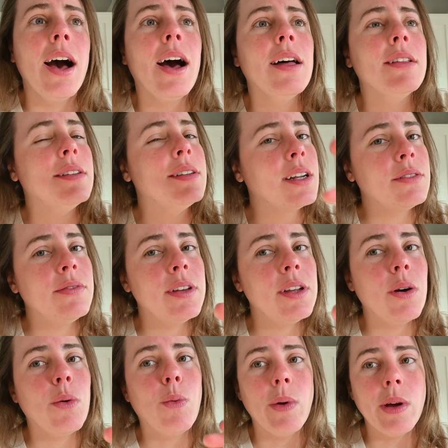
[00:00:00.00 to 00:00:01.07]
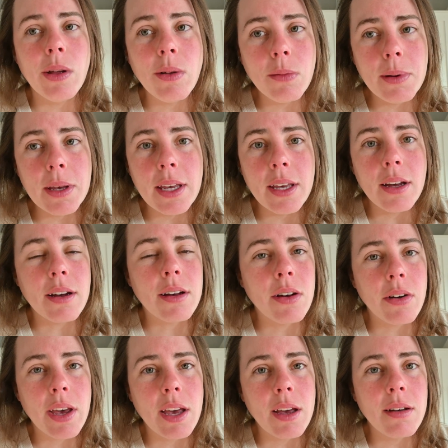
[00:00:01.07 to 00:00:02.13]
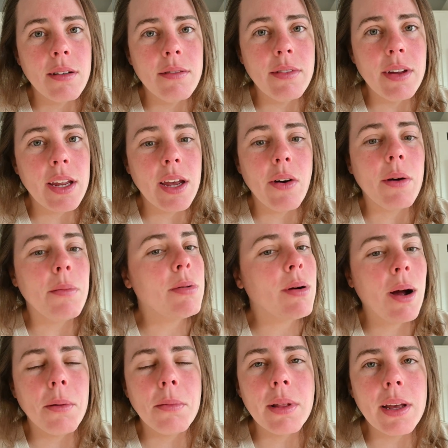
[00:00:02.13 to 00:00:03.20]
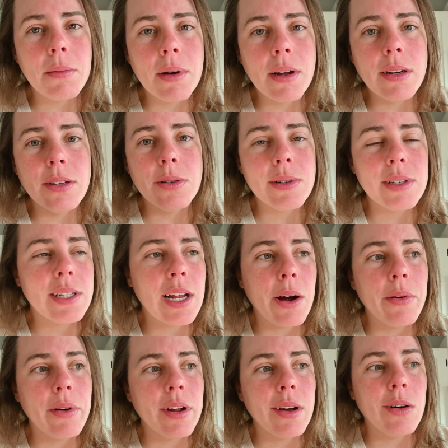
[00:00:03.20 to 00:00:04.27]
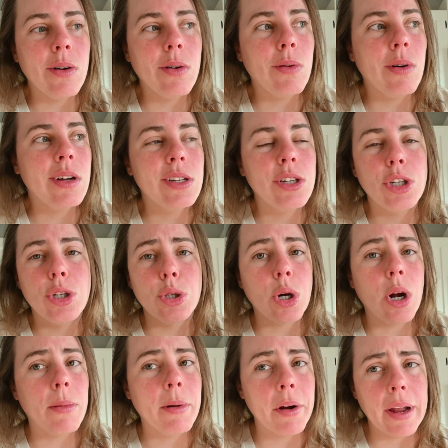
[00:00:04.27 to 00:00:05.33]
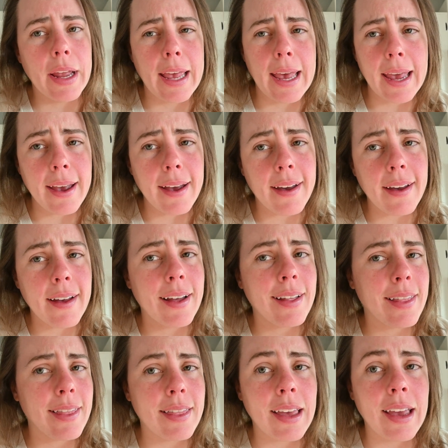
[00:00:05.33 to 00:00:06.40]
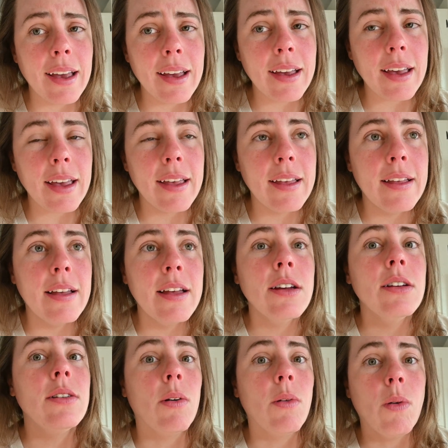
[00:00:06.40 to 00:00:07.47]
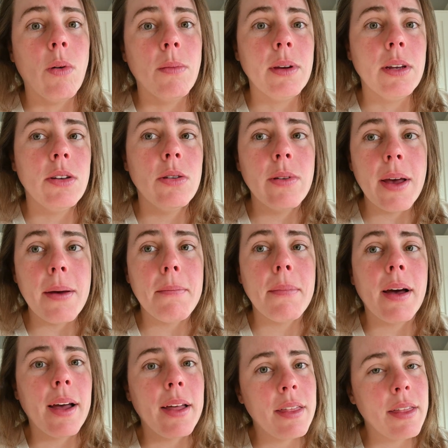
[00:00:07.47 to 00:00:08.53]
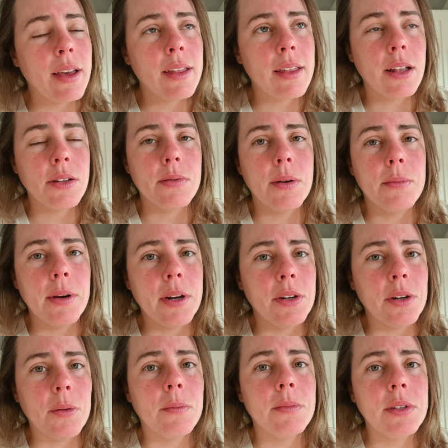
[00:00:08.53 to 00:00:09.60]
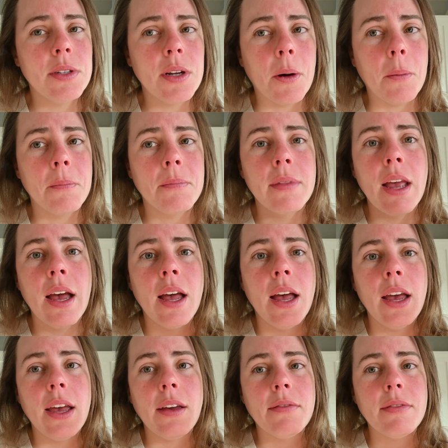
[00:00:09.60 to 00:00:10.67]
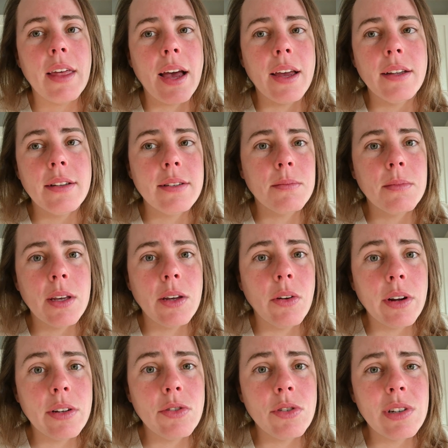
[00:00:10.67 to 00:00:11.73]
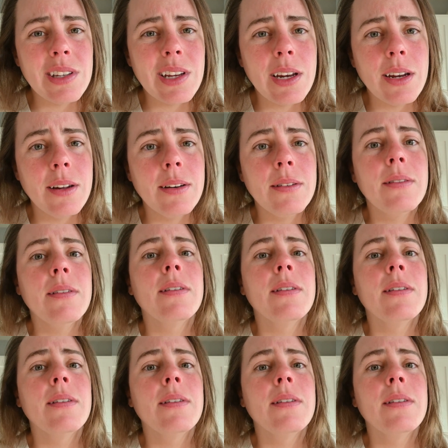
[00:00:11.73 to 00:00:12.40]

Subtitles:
The next video will be a cooking video. I probably am gonna do a sourdough strawberry cake, I think. Don't hold me to it, but I think that's what I'm gonna do. So if that is something you're interested in,